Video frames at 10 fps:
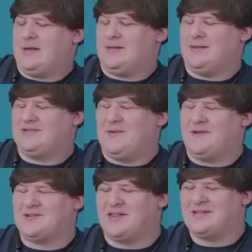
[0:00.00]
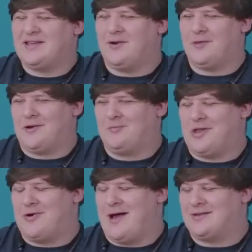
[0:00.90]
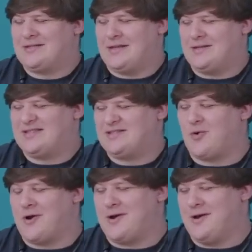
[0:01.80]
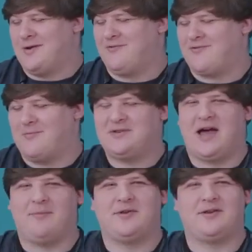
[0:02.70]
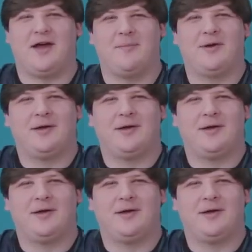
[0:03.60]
The speakers on this thing are a little blown out, so they distort from time to time.